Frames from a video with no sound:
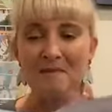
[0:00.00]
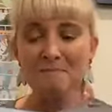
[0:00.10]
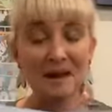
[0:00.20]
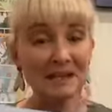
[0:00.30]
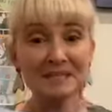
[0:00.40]

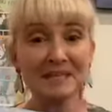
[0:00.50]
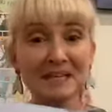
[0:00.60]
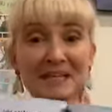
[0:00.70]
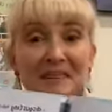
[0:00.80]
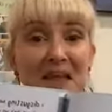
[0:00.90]

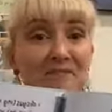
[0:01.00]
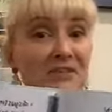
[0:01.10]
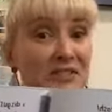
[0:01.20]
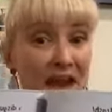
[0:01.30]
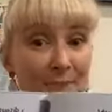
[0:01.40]
Basically, they've
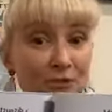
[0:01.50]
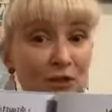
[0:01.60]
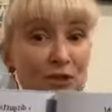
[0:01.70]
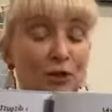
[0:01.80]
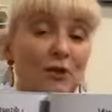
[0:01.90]

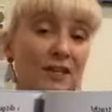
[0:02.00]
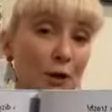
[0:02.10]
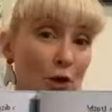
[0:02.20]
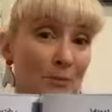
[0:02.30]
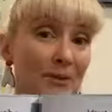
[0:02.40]
adapted to the
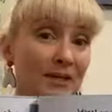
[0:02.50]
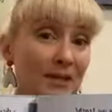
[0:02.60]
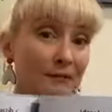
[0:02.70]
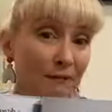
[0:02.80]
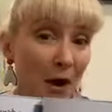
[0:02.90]
urban
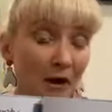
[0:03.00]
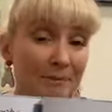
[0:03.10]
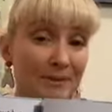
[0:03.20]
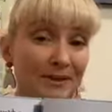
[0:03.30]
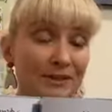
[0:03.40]

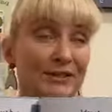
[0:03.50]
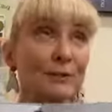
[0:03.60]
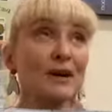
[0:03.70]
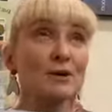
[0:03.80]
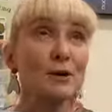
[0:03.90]
environment.
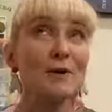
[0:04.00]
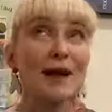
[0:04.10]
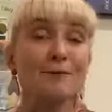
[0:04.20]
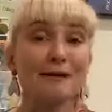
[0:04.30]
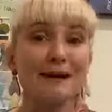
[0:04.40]
So I know
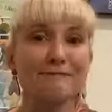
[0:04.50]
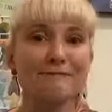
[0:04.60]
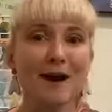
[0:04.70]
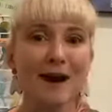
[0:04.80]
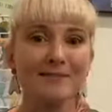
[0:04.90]
our grade
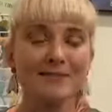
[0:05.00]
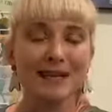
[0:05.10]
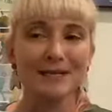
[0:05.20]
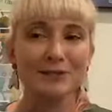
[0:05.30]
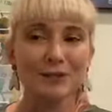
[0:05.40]
fives
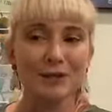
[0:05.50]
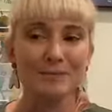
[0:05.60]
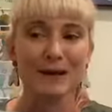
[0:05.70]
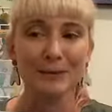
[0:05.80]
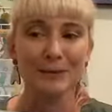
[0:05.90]
next
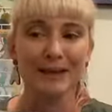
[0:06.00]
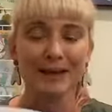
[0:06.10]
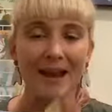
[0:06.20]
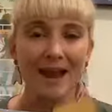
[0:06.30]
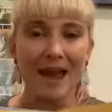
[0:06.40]
term are looking at